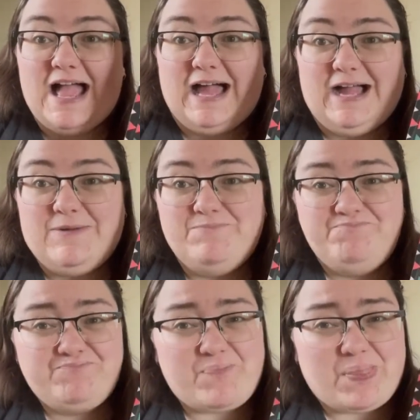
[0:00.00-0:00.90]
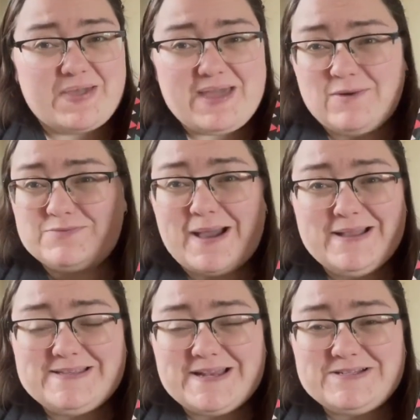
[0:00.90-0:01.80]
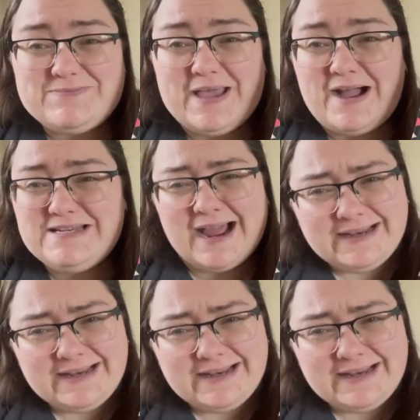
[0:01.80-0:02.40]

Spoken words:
That was my intention behind it.